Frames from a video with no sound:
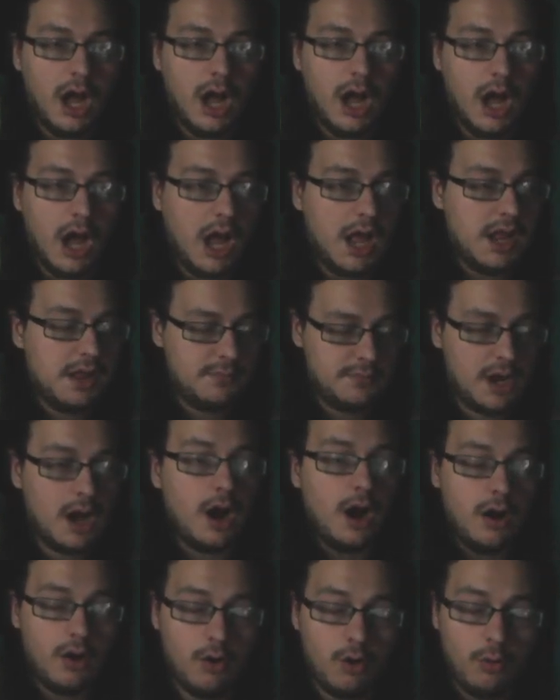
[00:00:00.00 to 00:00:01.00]
I am
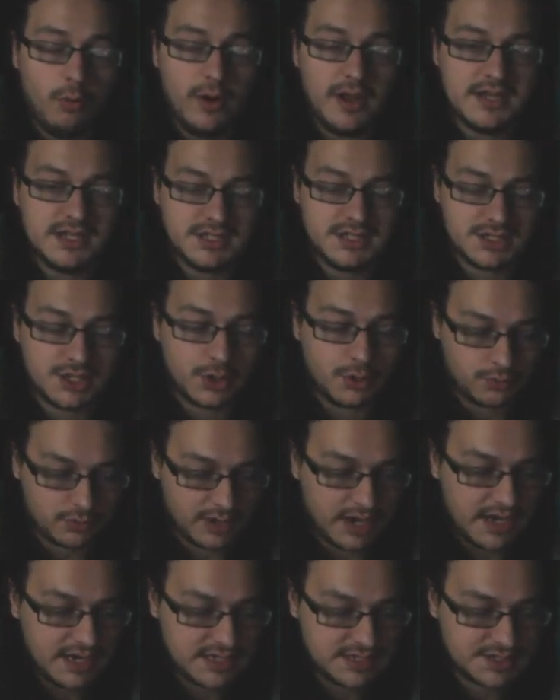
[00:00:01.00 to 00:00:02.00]
not always the
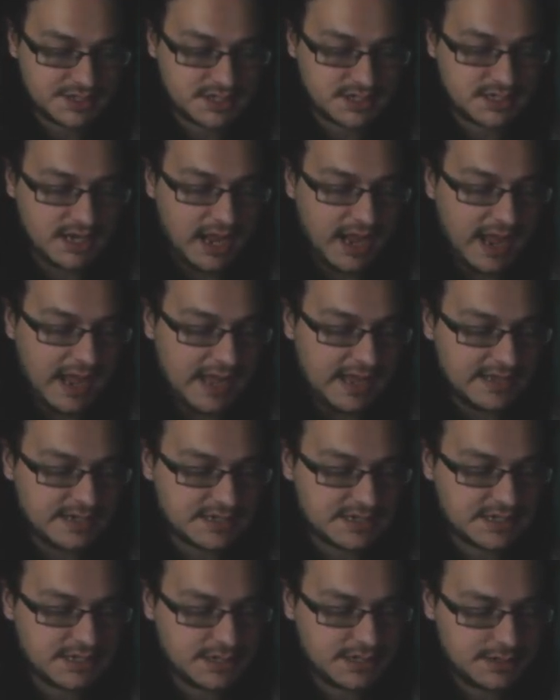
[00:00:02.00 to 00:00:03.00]
greatest
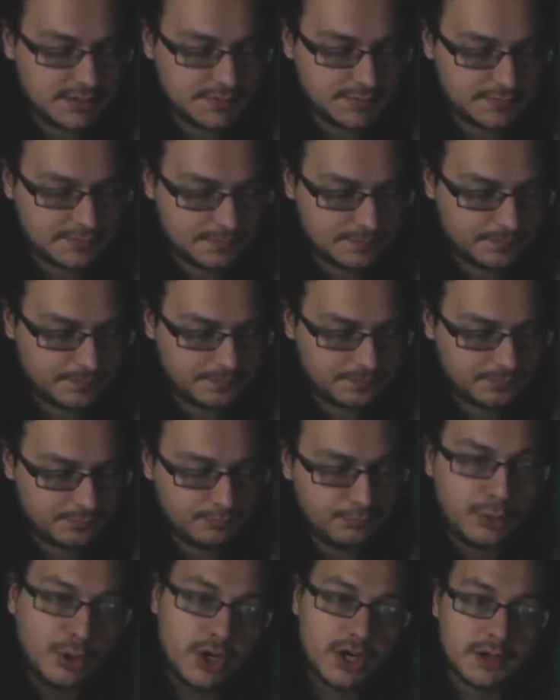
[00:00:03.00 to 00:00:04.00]
at
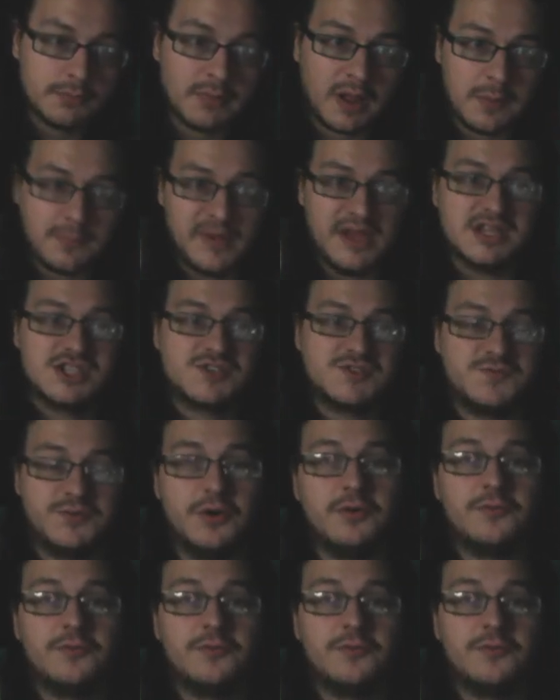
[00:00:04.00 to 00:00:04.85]
putting my best foot